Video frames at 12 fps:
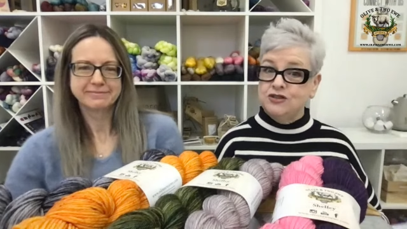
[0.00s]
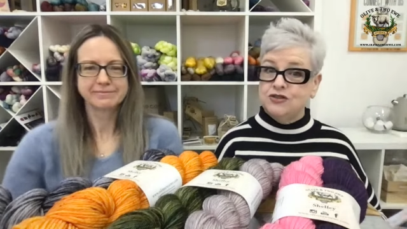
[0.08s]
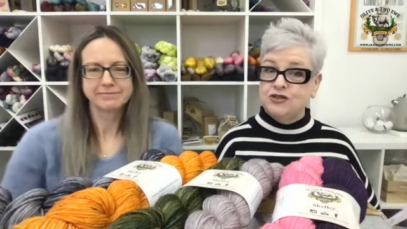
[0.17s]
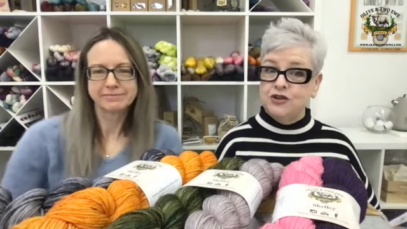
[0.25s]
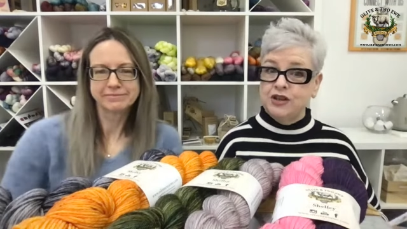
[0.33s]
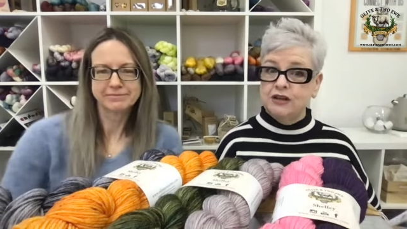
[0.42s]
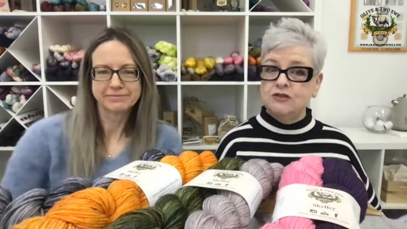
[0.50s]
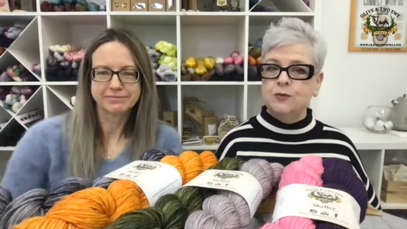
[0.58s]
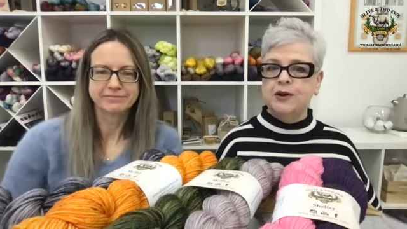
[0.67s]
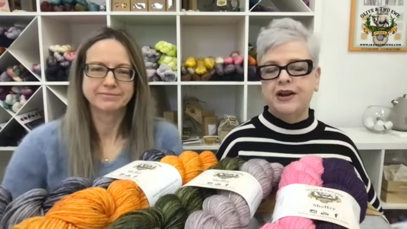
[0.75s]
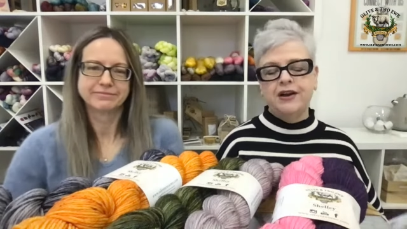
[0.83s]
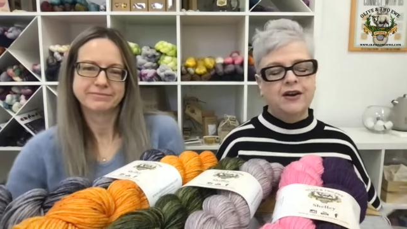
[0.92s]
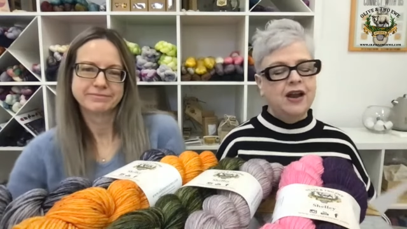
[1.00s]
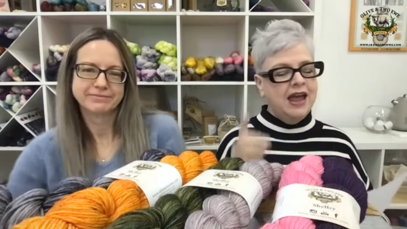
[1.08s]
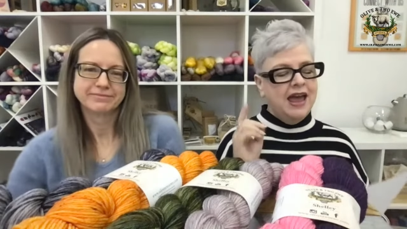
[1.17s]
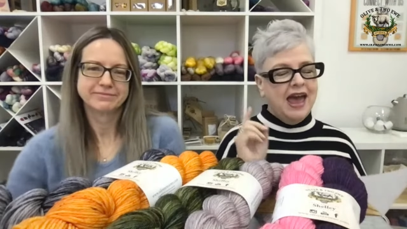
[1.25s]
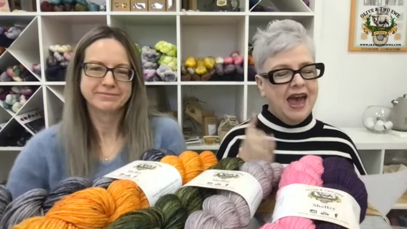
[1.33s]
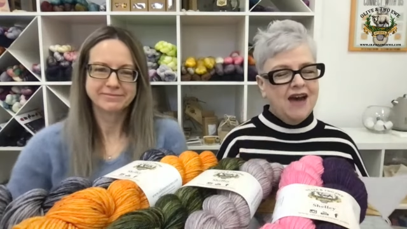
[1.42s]
Speaker 1: Ewe Studios. We're here
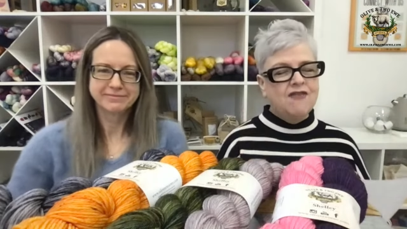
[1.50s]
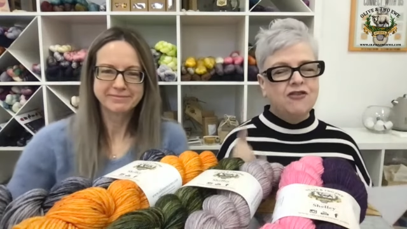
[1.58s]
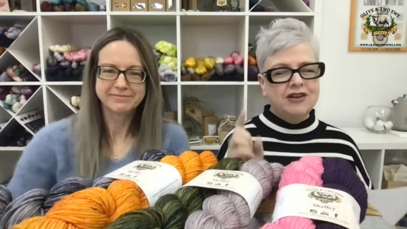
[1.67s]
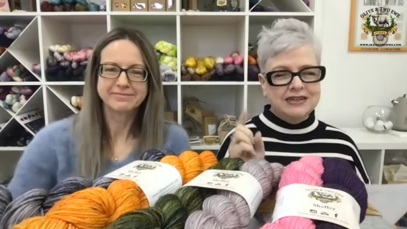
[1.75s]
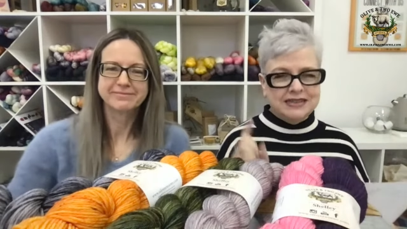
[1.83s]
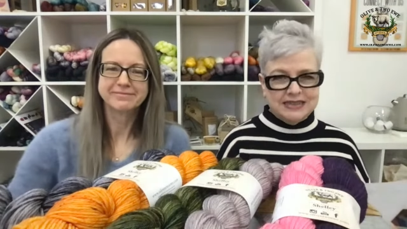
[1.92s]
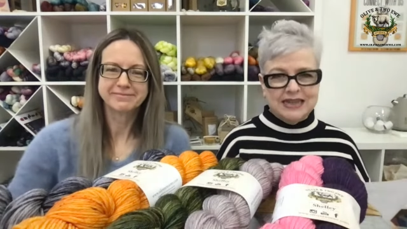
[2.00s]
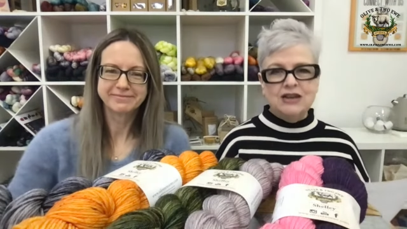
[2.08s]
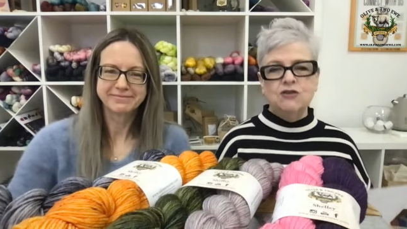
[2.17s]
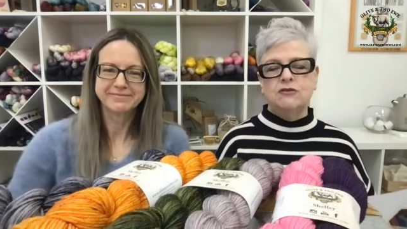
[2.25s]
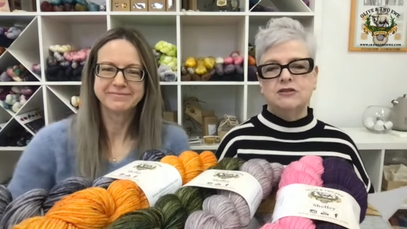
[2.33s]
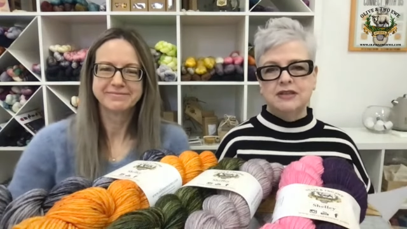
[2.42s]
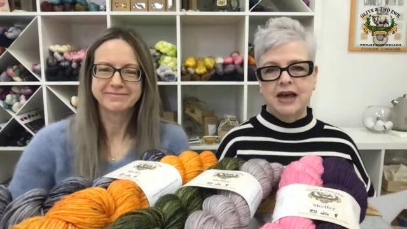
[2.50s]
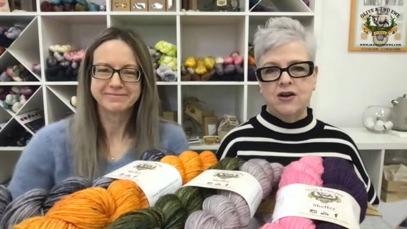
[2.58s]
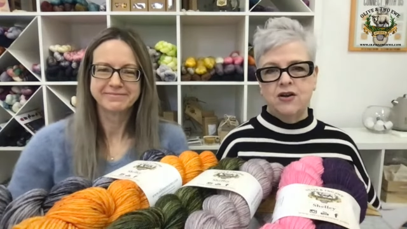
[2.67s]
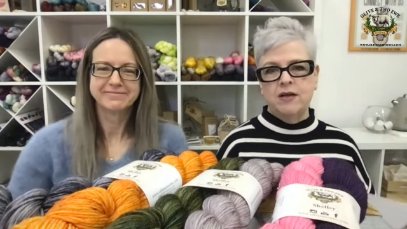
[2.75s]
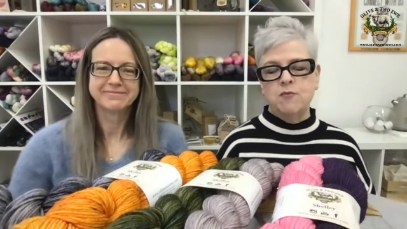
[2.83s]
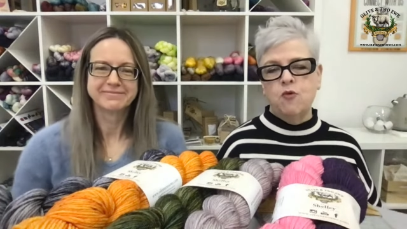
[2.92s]
every single
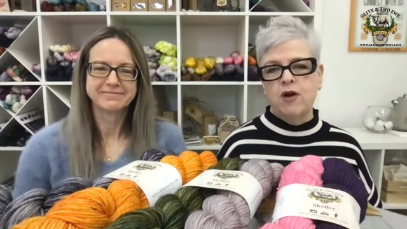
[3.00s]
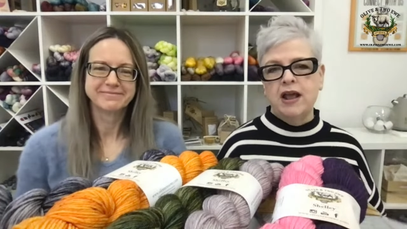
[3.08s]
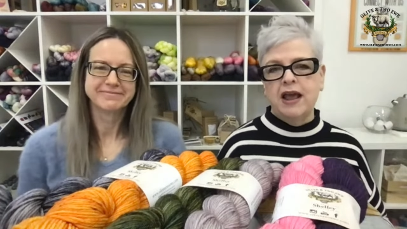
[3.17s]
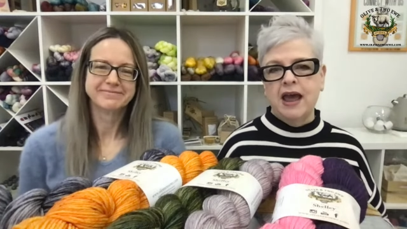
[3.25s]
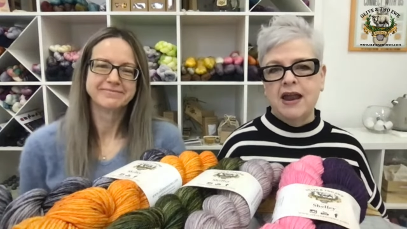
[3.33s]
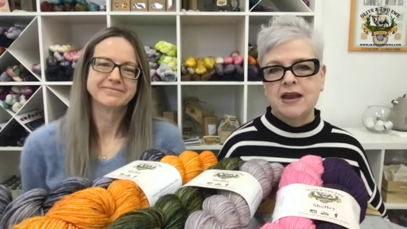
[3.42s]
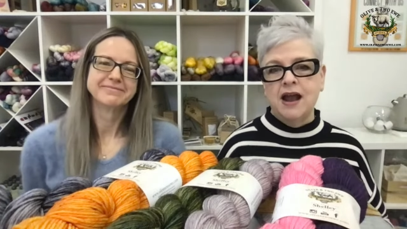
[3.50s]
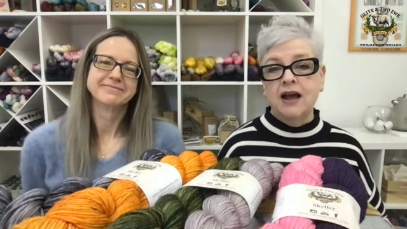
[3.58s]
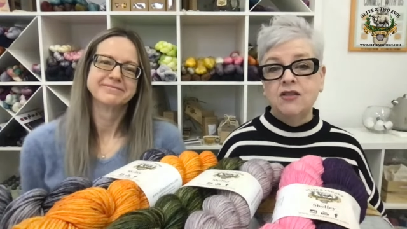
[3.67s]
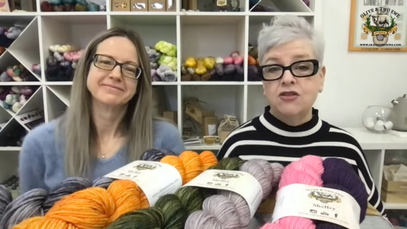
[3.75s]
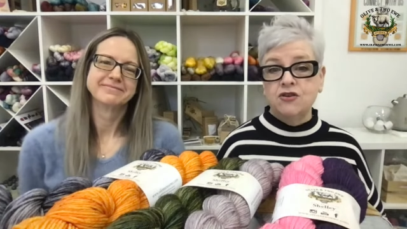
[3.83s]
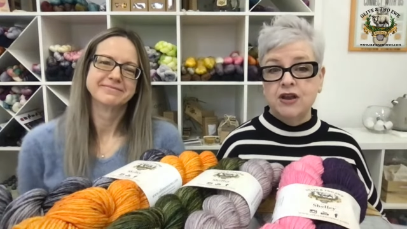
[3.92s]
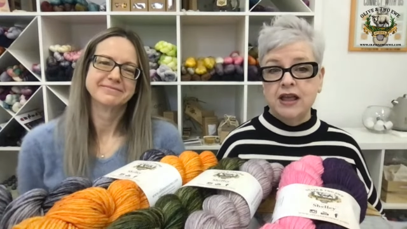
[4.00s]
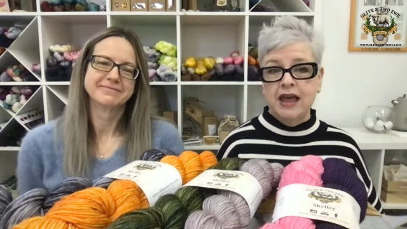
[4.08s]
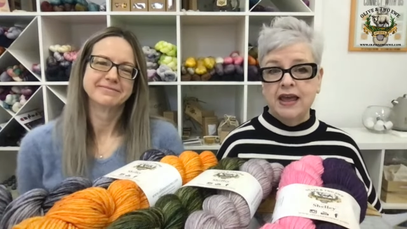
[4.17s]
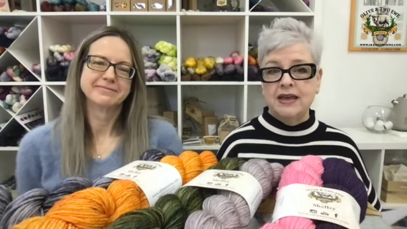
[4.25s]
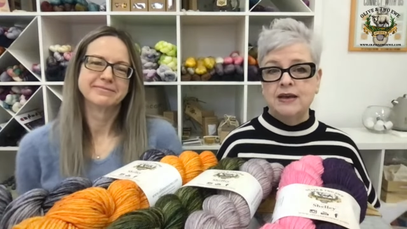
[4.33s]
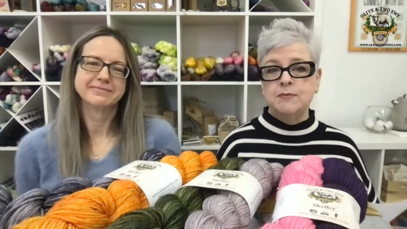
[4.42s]
Saturday morning at 9 30
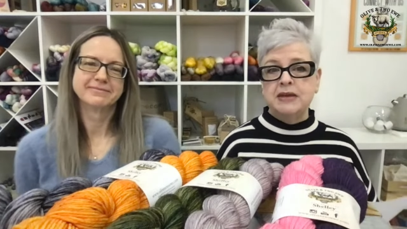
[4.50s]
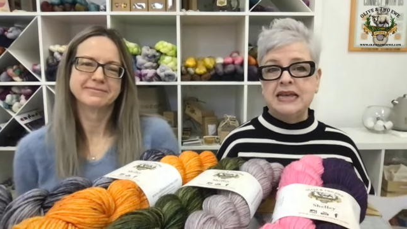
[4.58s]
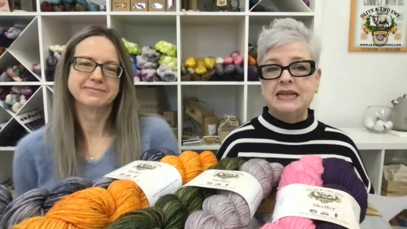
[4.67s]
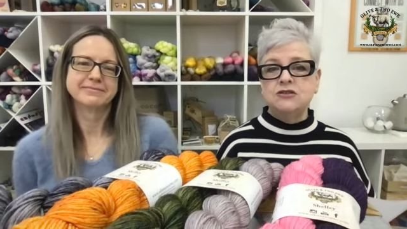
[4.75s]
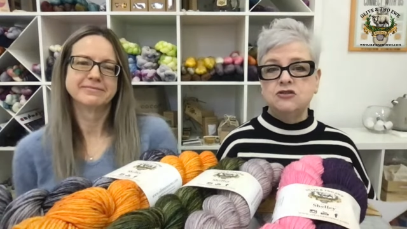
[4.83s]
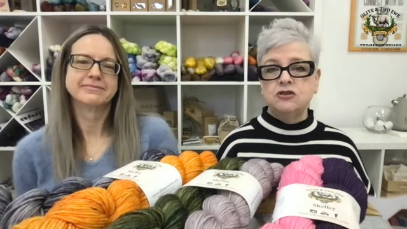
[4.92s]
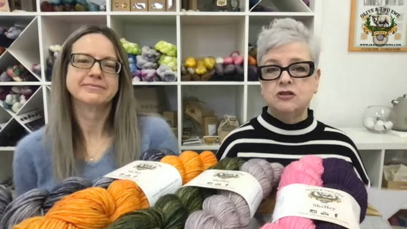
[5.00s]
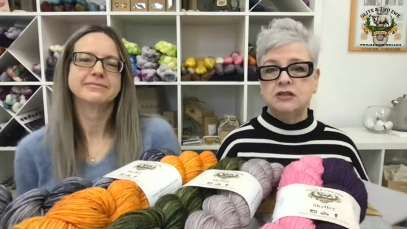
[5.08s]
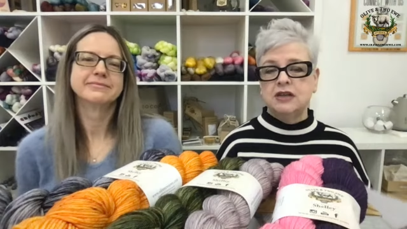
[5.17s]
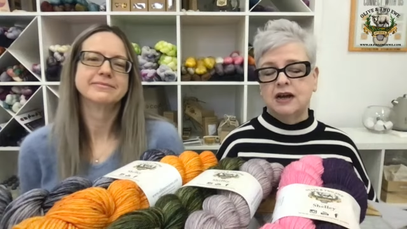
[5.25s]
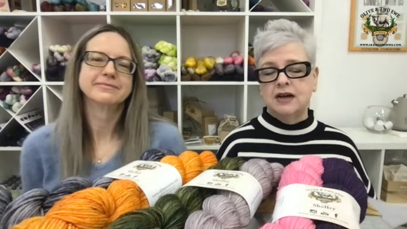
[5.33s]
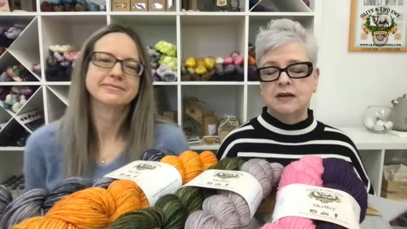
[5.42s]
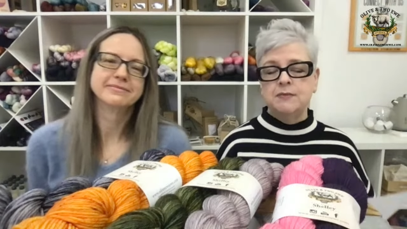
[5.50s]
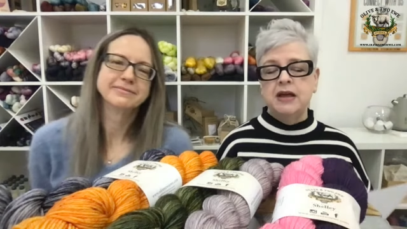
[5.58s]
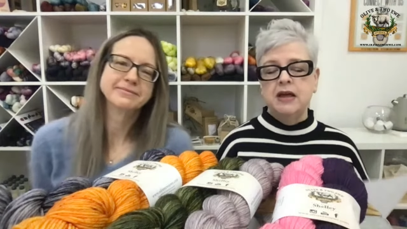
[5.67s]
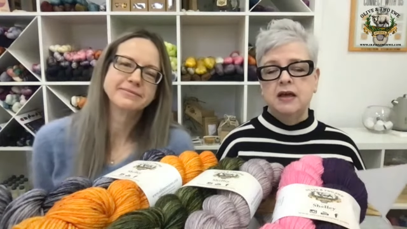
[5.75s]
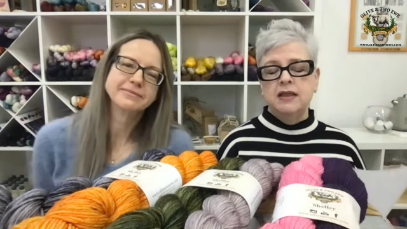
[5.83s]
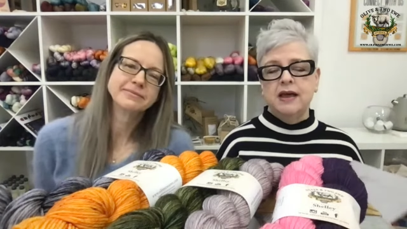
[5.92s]
a.m. Eastern Time
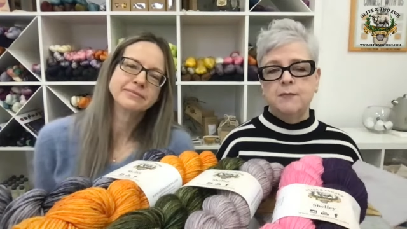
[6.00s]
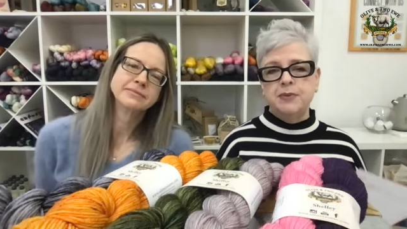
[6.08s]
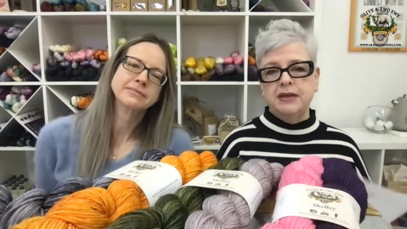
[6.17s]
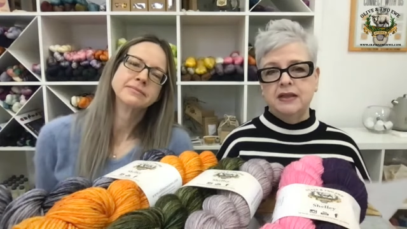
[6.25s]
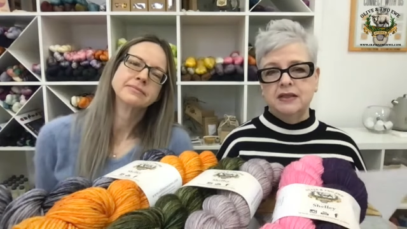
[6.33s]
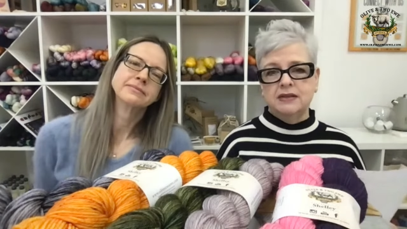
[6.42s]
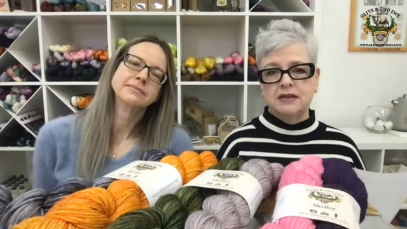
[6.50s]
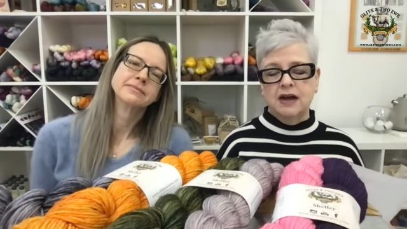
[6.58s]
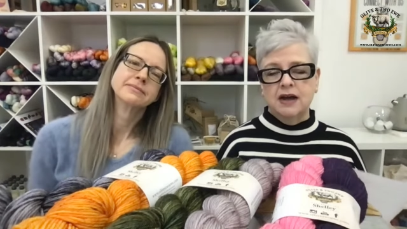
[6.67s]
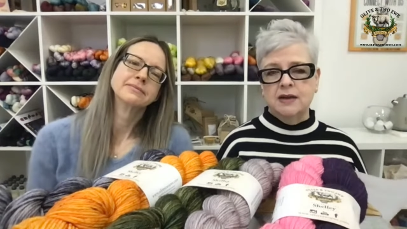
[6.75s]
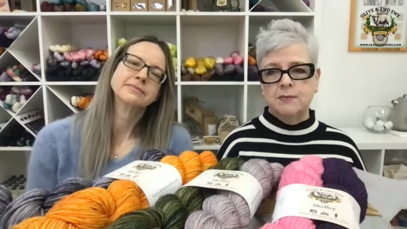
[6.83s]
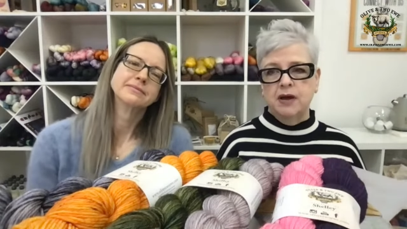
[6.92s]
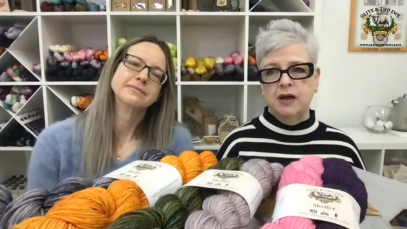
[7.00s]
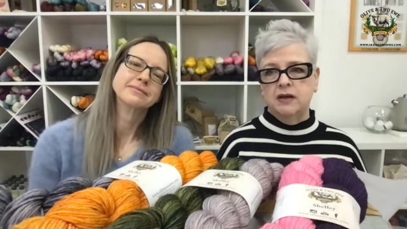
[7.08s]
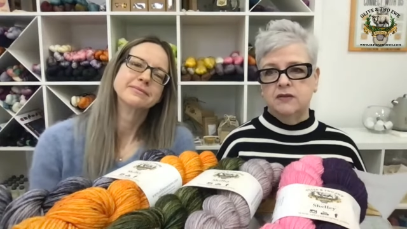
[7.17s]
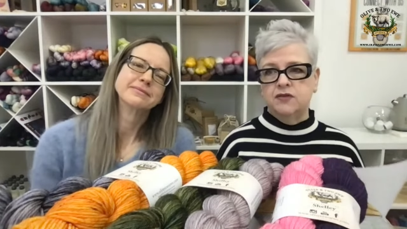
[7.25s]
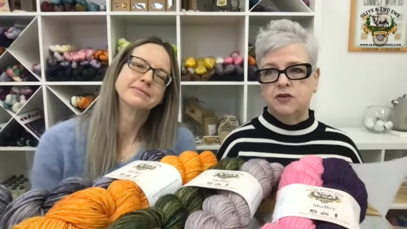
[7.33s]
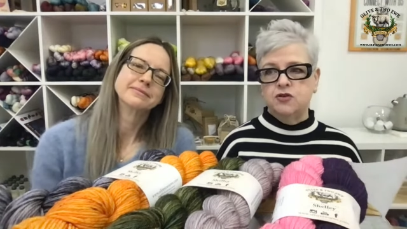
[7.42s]
that being the time
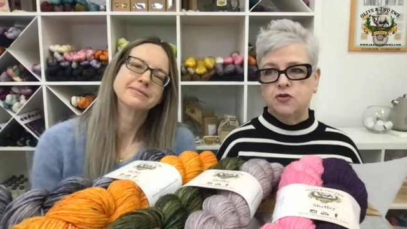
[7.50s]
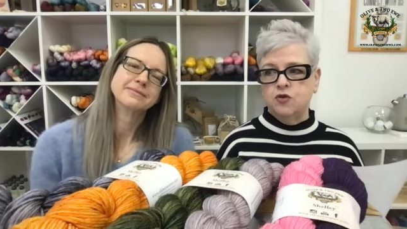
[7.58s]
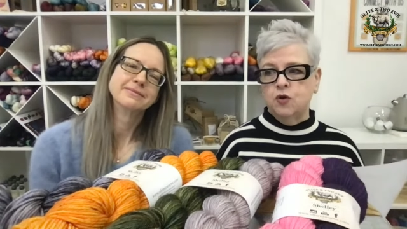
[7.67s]
of New